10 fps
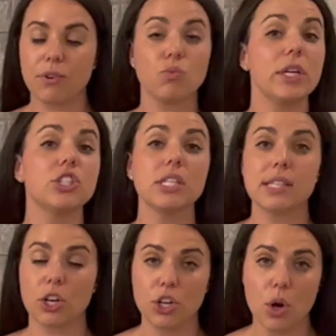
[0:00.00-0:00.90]
regions
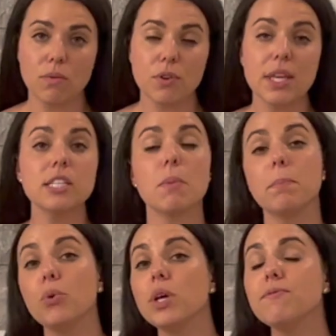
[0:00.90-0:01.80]
that are known for this,
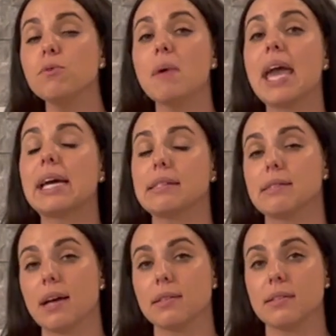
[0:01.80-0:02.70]
but Pouilly-Fumé and
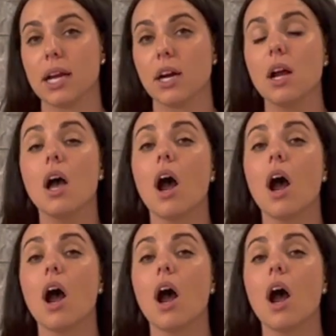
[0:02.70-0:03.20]
Sancerre